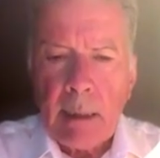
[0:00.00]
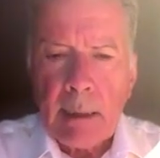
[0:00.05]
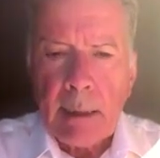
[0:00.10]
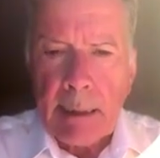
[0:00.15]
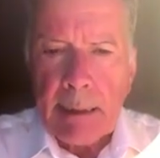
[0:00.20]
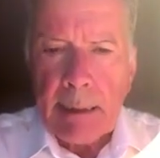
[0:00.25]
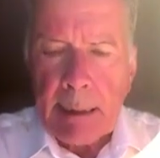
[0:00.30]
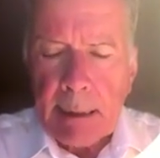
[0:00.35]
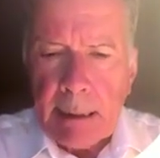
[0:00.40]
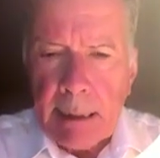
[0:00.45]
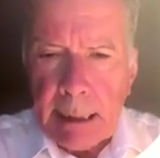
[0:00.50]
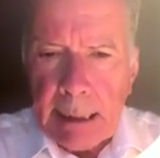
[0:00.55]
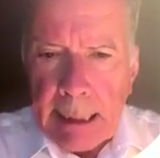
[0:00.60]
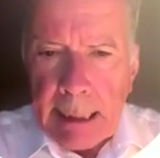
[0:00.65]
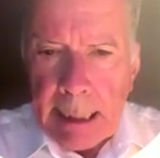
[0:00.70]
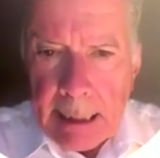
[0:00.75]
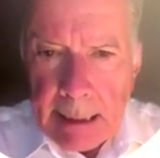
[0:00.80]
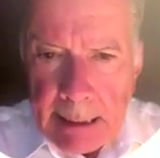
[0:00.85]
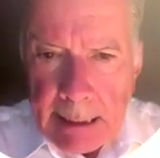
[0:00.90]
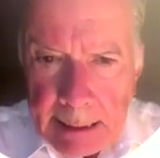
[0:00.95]
This
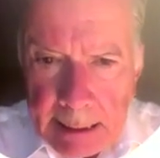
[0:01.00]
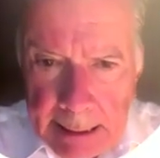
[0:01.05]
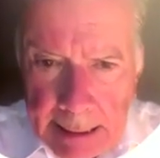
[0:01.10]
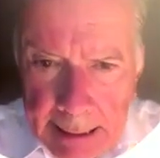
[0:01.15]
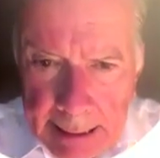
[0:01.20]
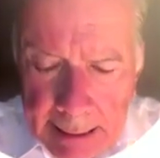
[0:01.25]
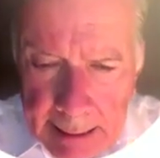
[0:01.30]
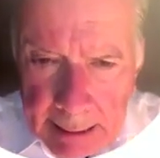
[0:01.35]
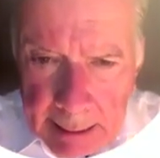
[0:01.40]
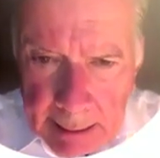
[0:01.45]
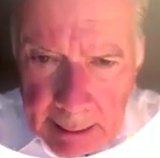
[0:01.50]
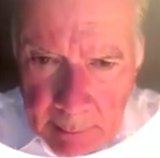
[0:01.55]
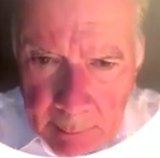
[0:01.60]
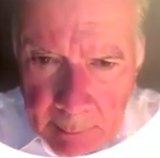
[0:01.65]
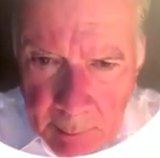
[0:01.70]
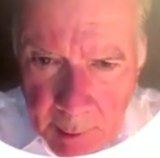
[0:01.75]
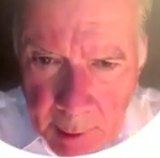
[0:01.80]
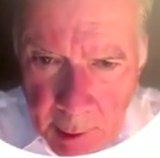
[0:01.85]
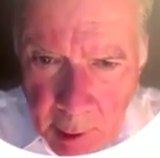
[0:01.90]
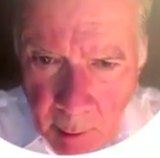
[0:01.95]
indicates the
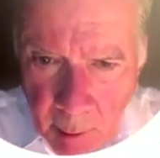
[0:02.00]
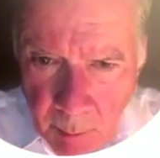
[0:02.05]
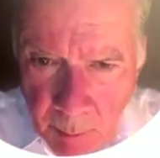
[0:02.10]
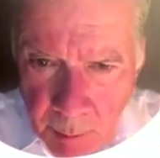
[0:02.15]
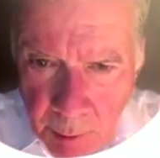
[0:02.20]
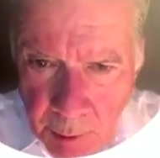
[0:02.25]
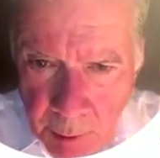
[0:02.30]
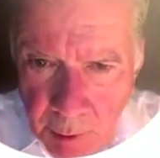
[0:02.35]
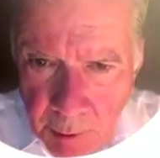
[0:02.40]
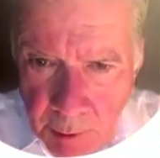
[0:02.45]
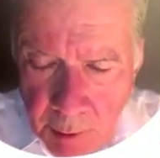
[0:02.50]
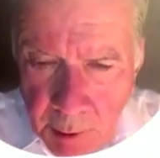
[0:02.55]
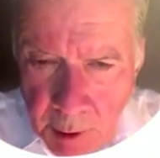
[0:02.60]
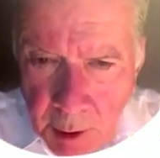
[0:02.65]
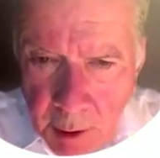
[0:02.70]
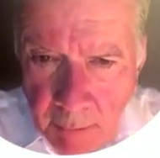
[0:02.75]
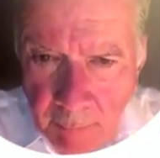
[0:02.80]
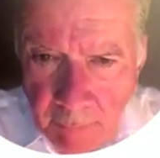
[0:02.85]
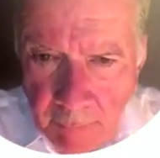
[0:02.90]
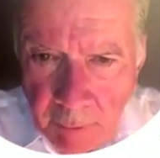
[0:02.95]
number
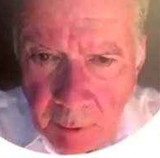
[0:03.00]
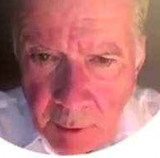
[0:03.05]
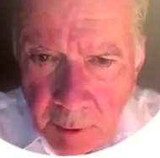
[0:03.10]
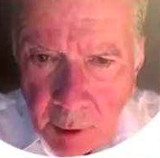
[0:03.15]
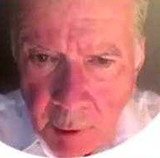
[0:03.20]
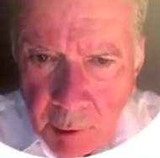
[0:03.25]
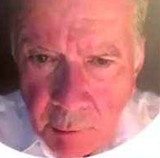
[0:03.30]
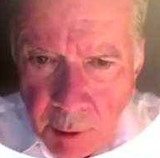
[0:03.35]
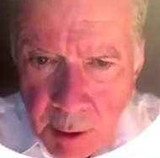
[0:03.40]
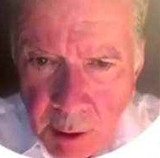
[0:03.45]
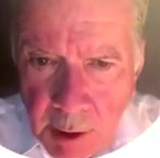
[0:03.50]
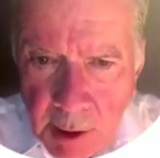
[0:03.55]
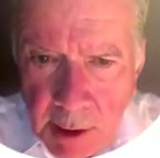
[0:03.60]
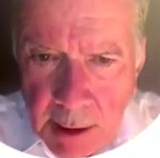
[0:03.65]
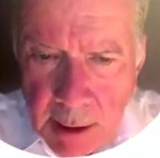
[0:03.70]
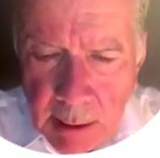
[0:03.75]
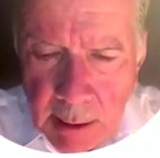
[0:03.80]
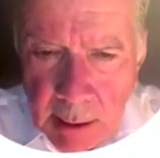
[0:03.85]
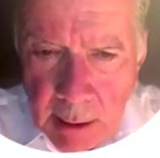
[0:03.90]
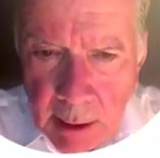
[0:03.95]
of
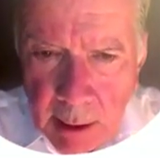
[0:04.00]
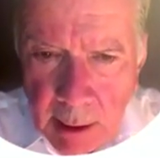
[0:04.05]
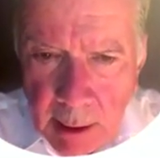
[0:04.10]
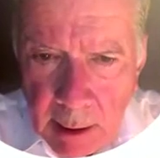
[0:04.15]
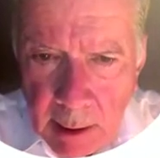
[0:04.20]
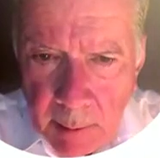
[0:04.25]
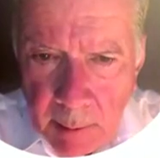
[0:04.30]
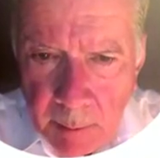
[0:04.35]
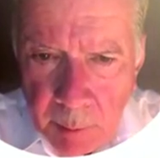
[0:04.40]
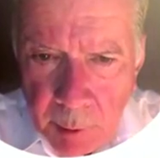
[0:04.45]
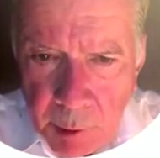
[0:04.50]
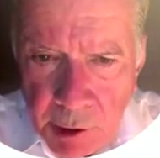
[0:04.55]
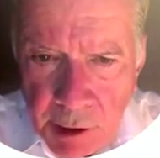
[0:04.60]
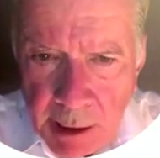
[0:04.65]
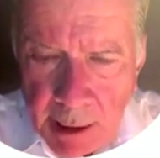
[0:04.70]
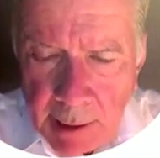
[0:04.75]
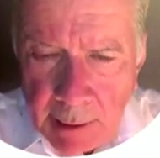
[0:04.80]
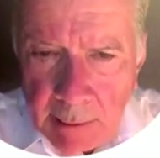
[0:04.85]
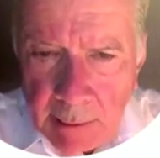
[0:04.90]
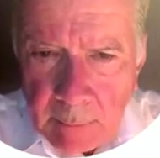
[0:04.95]
countries in
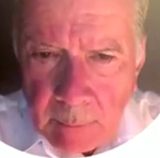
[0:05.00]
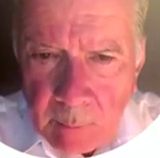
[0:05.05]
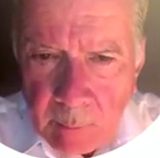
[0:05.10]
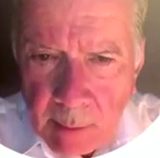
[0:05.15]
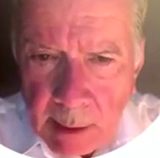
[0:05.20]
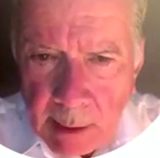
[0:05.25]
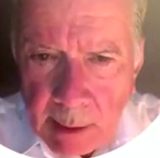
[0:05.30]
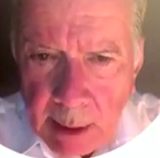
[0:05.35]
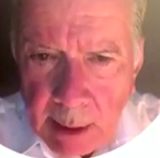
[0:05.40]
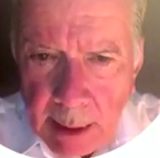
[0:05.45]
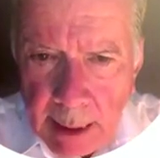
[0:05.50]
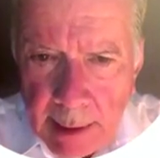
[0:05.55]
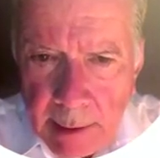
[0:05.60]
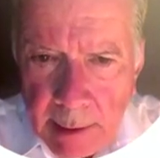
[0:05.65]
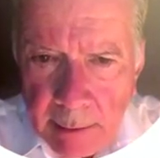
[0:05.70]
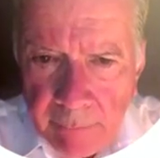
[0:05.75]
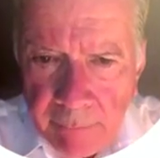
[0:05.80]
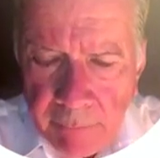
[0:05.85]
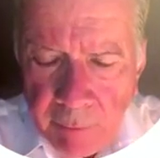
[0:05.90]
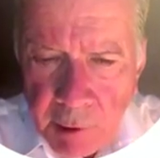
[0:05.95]
percent
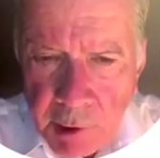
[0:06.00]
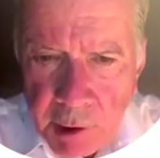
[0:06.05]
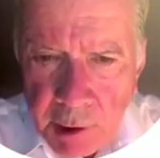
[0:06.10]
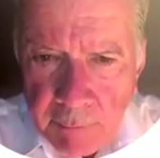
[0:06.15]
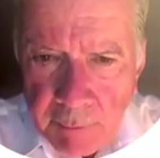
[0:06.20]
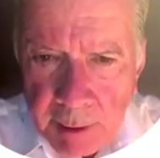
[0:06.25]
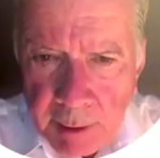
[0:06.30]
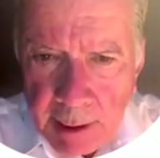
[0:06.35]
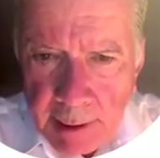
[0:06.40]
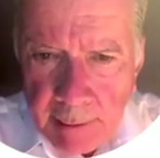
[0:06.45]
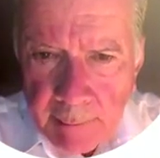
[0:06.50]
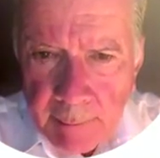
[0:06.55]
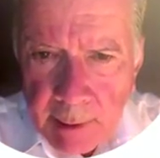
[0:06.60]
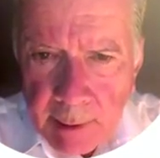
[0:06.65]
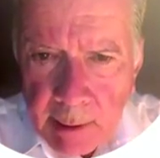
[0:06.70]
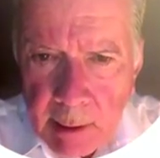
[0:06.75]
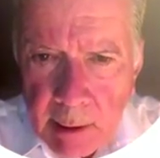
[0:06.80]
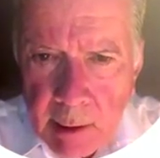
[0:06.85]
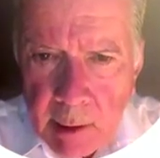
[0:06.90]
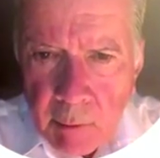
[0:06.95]
as a function of time
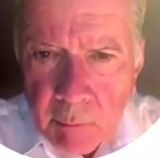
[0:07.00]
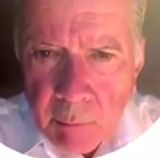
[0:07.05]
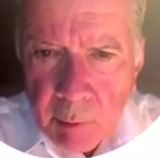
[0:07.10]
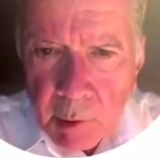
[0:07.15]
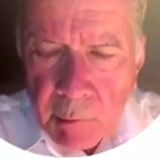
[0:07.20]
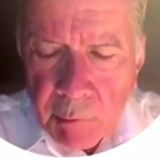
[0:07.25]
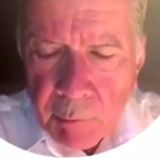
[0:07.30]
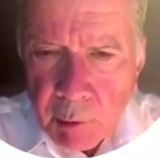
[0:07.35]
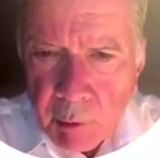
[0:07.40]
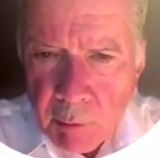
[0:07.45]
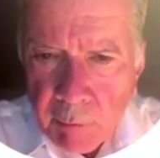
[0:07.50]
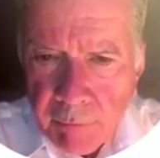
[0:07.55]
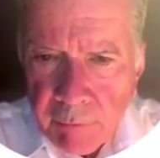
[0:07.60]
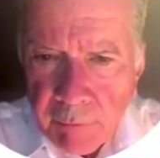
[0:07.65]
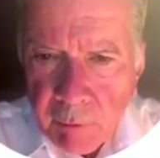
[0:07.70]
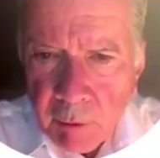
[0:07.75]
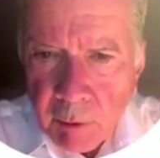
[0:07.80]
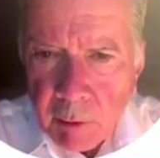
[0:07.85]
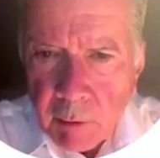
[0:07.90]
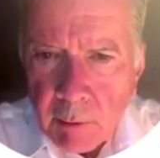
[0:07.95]
which will
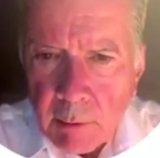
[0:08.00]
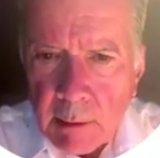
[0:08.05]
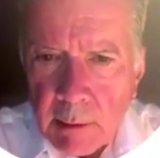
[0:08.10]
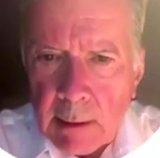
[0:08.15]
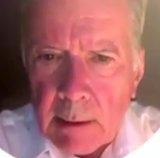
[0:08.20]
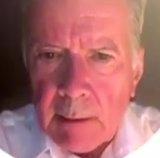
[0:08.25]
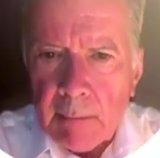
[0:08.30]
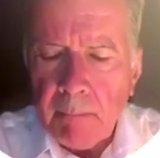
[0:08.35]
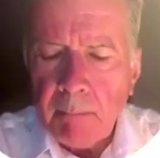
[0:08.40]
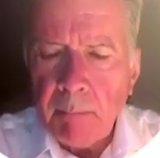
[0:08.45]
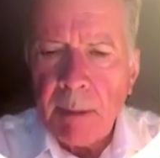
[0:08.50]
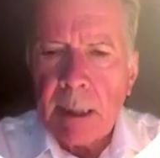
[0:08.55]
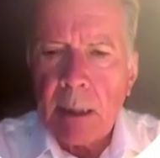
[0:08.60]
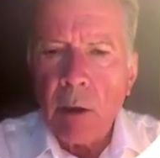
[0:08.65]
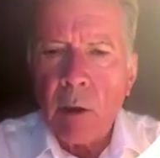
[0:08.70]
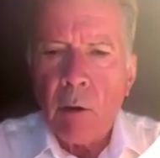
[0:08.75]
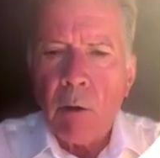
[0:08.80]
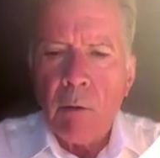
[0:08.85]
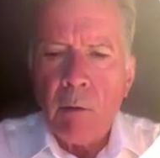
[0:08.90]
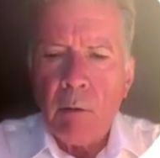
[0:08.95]
fall
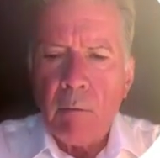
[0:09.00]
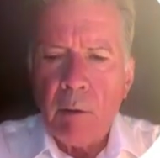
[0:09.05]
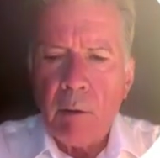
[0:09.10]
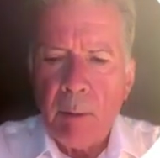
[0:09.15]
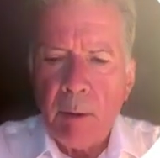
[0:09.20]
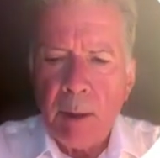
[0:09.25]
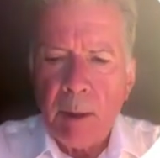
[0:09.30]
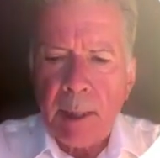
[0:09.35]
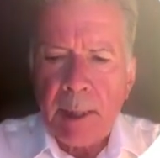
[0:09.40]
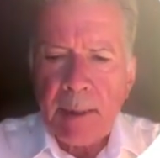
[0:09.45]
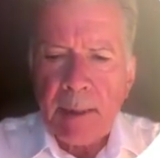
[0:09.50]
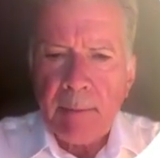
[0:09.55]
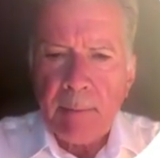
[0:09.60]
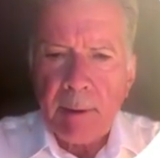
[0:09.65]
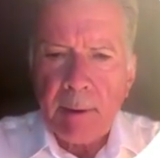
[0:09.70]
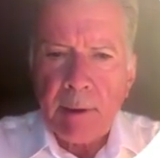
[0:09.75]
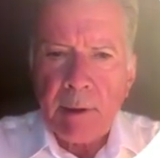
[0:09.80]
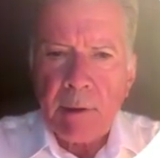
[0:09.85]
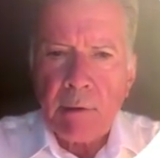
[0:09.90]
below replacement.